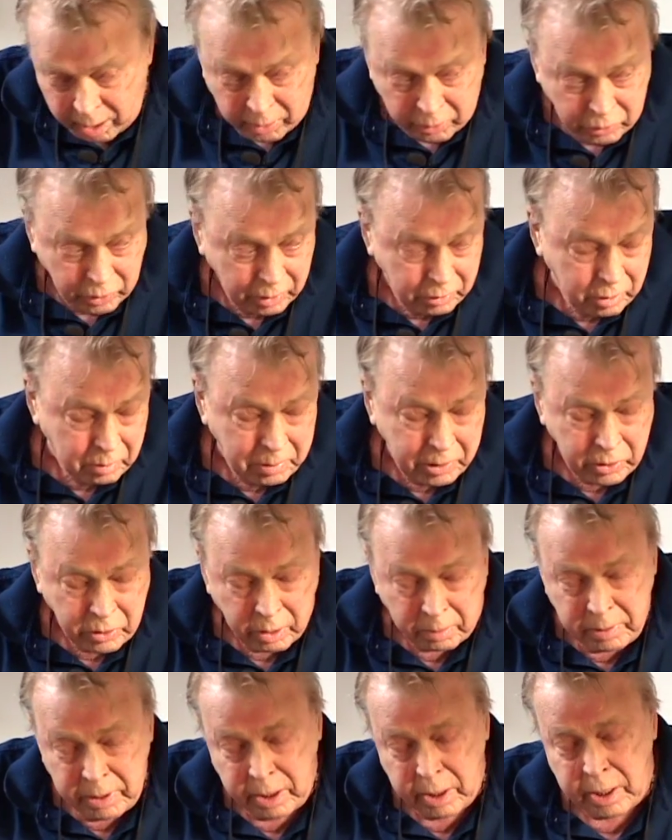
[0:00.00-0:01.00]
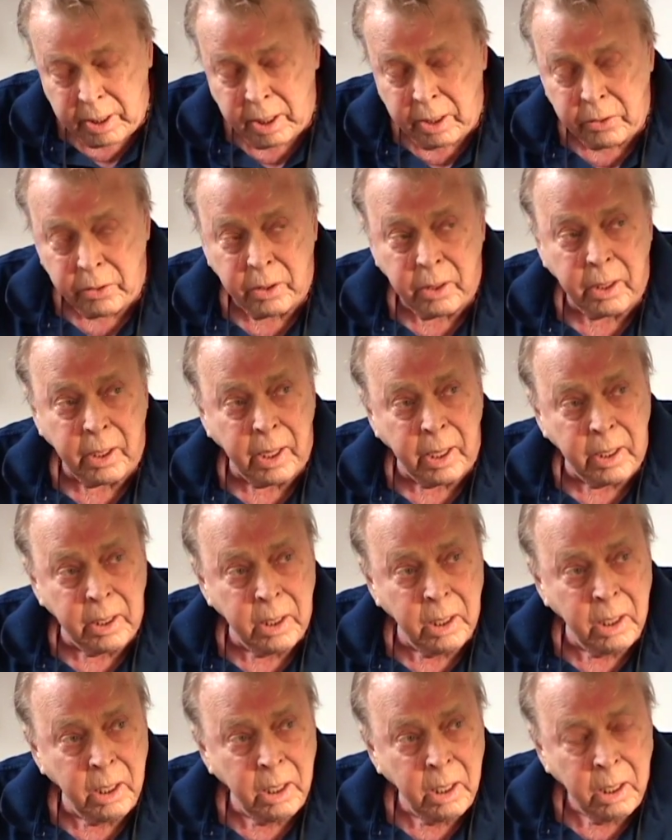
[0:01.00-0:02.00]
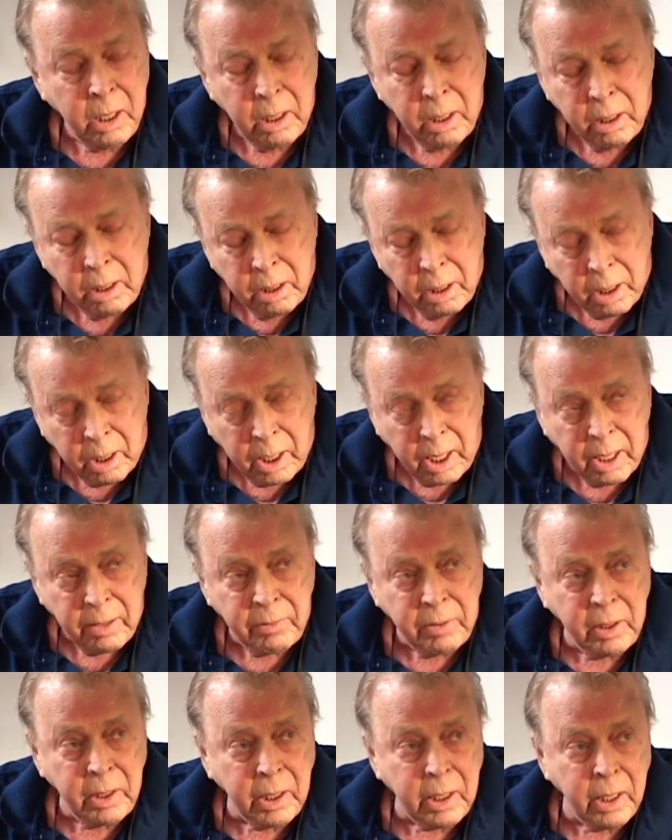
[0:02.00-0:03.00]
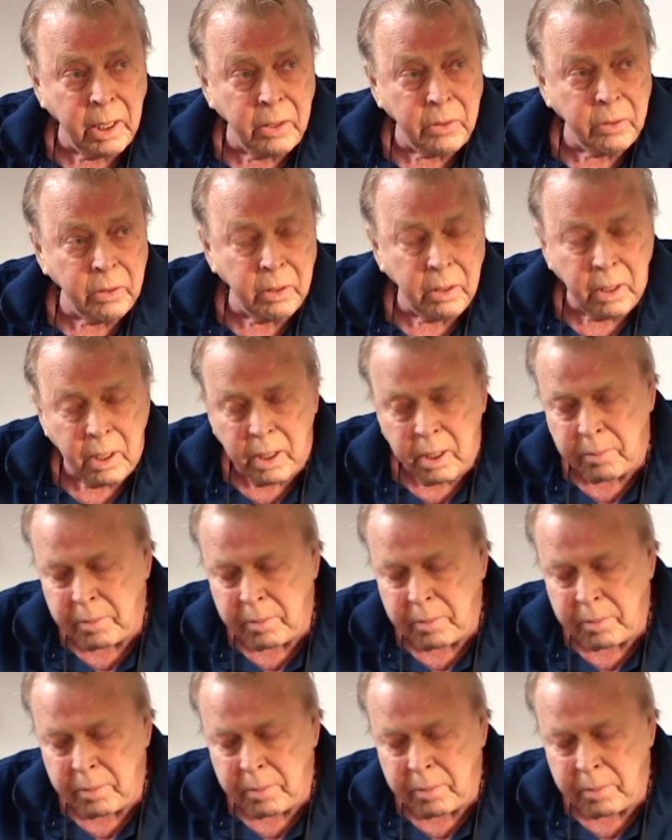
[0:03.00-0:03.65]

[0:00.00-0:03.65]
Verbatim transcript: Seems to be some indication of that. A lot of indication of that.